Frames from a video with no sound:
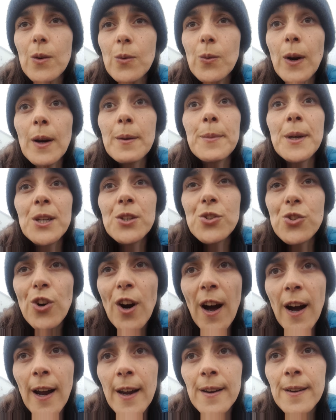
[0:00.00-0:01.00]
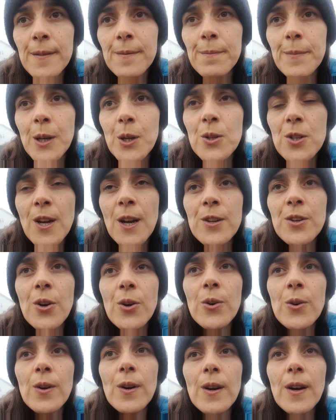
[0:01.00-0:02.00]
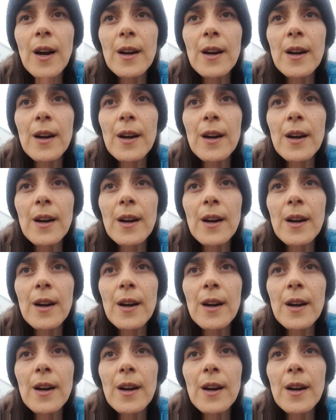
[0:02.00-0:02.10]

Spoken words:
Well, I'm going to try, because I know